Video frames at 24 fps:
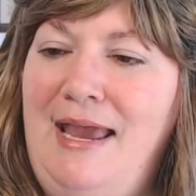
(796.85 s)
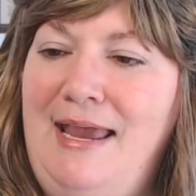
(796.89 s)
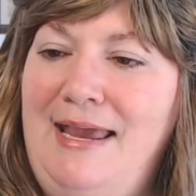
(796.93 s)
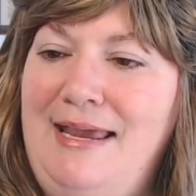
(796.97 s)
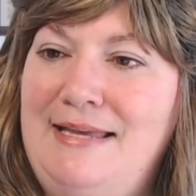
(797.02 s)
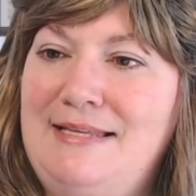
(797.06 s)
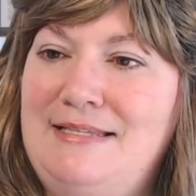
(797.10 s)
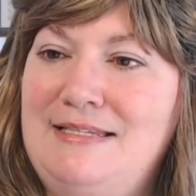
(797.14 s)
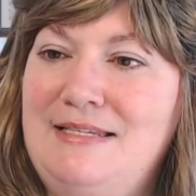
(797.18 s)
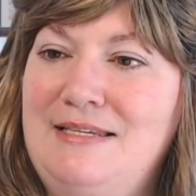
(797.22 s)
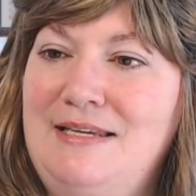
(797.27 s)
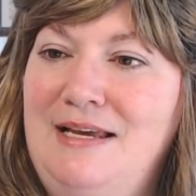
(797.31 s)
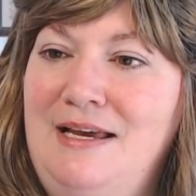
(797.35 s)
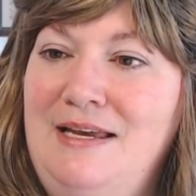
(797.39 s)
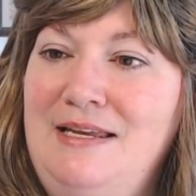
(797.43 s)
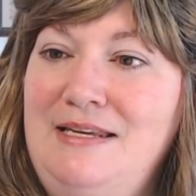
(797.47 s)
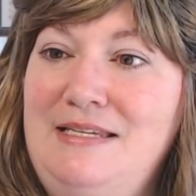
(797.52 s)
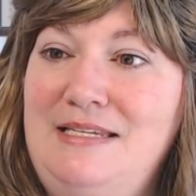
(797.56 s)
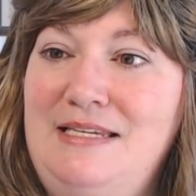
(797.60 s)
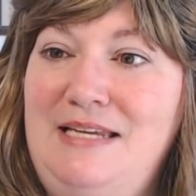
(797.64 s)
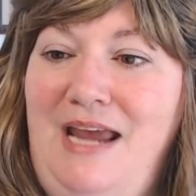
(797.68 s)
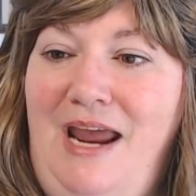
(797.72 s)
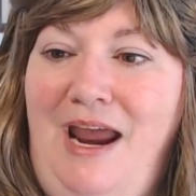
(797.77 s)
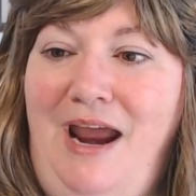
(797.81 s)
It's
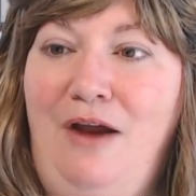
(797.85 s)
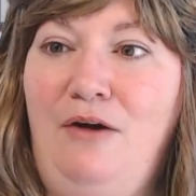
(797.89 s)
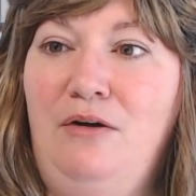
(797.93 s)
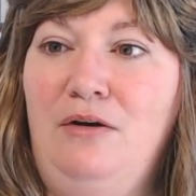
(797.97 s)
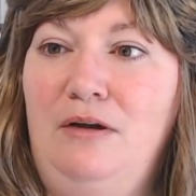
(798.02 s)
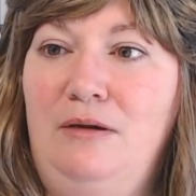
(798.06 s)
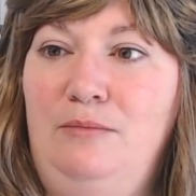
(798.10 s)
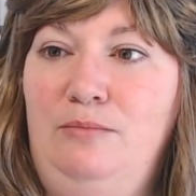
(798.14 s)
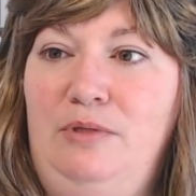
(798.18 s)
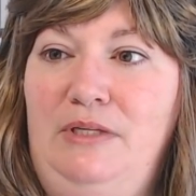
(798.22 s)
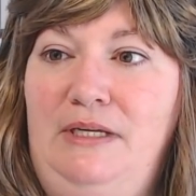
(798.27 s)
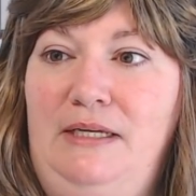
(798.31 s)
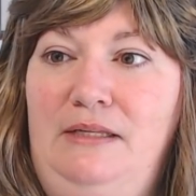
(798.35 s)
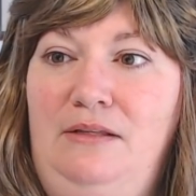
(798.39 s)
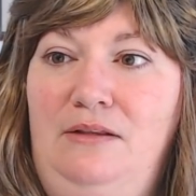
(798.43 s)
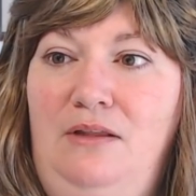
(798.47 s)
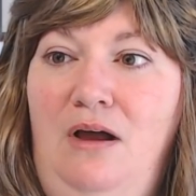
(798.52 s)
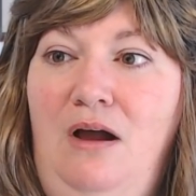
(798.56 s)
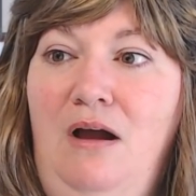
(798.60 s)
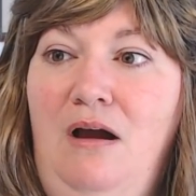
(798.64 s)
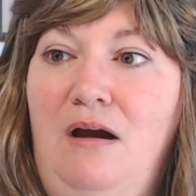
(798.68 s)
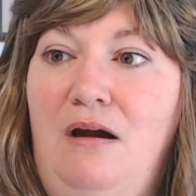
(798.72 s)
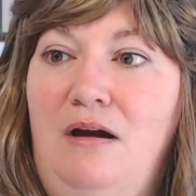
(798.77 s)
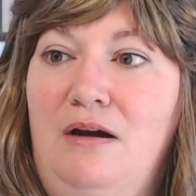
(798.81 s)
not terribly
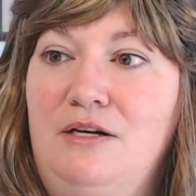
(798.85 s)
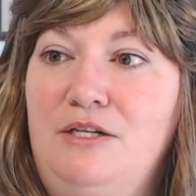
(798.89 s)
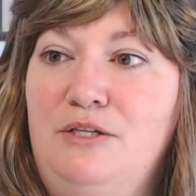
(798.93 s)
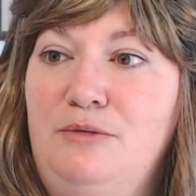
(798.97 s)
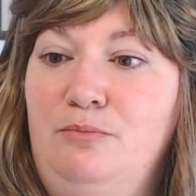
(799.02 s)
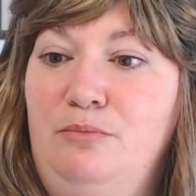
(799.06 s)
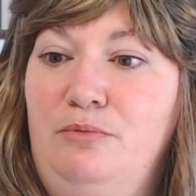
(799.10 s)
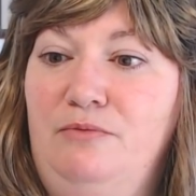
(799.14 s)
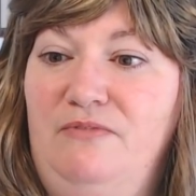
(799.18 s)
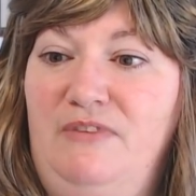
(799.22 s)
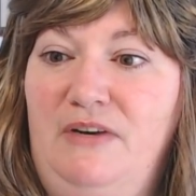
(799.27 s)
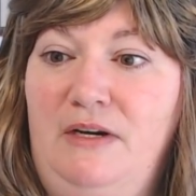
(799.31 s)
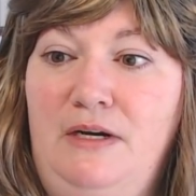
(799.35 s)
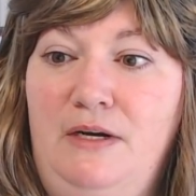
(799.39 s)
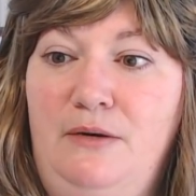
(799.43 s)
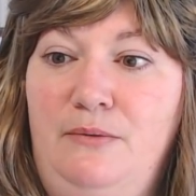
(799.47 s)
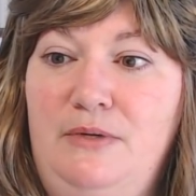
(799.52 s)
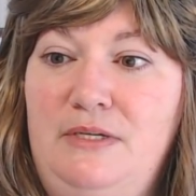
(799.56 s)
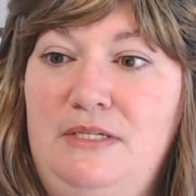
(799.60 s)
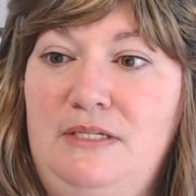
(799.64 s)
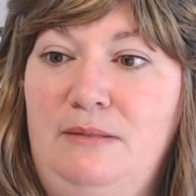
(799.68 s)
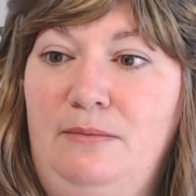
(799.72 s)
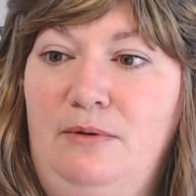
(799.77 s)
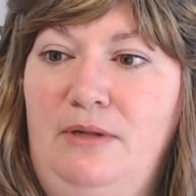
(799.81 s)
large, very
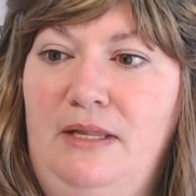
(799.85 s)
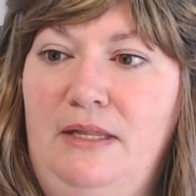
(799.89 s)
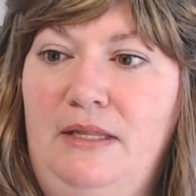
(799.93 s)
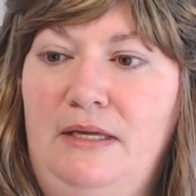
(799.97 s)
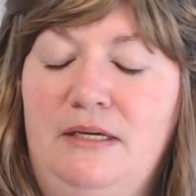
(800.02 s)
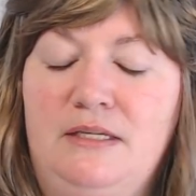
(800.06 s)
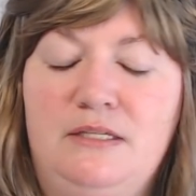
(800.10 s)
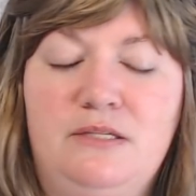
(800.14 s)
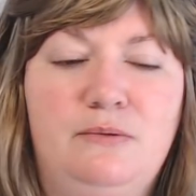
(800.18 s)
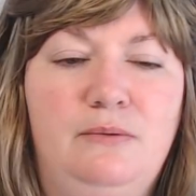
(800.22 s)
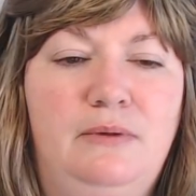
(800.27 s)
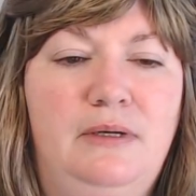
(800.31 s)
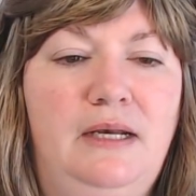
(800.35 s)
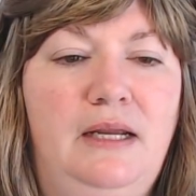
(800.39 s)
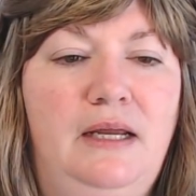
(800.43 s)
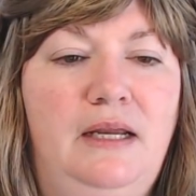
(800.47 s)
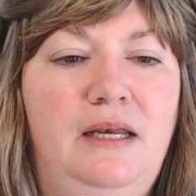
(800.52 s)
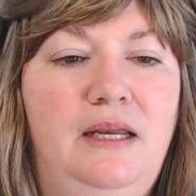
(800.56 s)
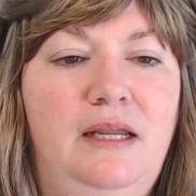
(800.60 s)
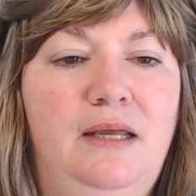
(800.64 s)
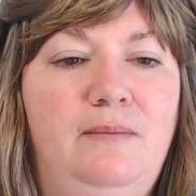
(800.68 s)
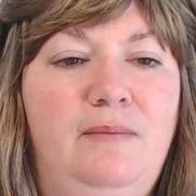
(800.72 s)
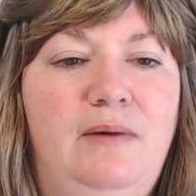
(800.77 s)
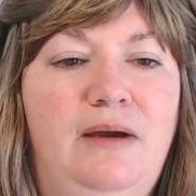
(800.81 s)
reasonable. I think it's
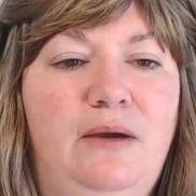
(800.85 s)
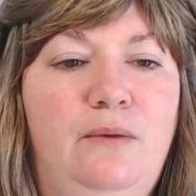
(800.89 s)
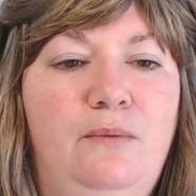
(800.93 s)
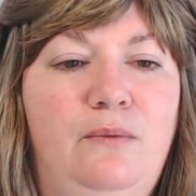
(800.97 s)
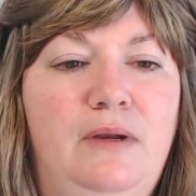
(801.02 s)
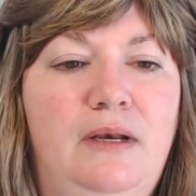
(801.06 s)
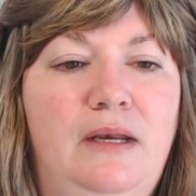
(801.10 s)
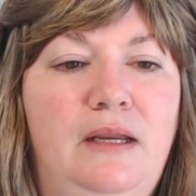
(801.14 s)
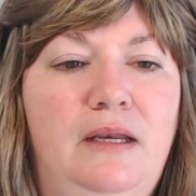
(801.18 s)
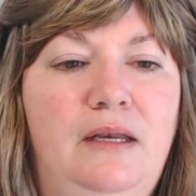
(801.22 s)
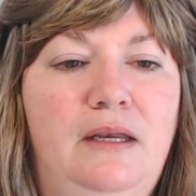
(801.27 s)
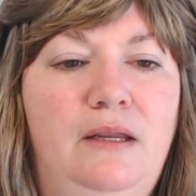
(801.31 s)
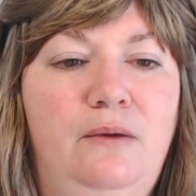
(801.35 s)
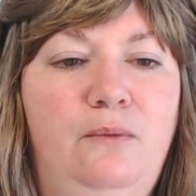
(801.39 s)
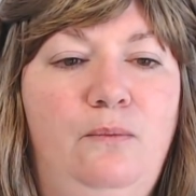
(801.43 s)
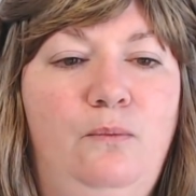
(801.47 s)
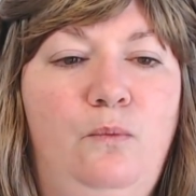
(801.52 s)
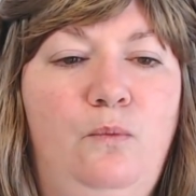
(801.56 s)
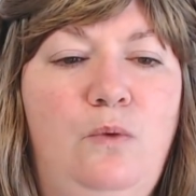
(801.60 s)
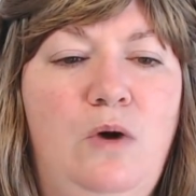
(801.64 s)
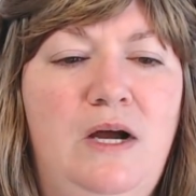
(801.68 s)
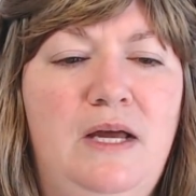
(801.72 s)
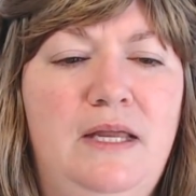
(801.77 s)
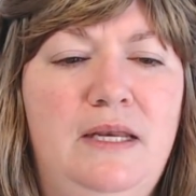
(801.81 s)
190 by
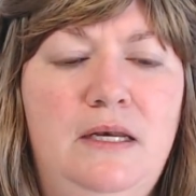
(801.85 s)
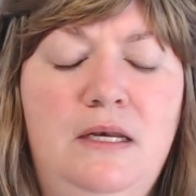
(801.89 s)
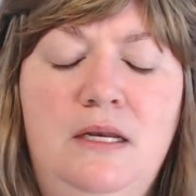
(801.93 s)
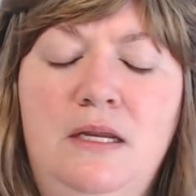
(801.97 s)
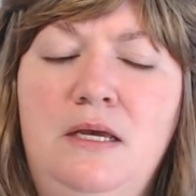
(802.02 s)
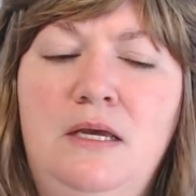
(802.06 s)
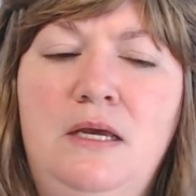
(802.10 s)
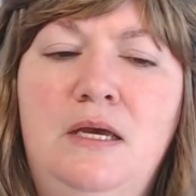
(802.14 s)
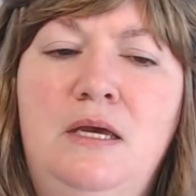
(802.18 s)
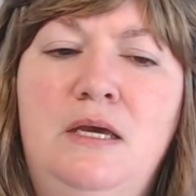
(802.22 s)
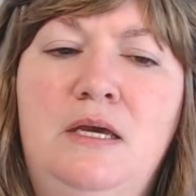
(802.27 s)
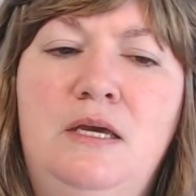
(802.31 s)
191.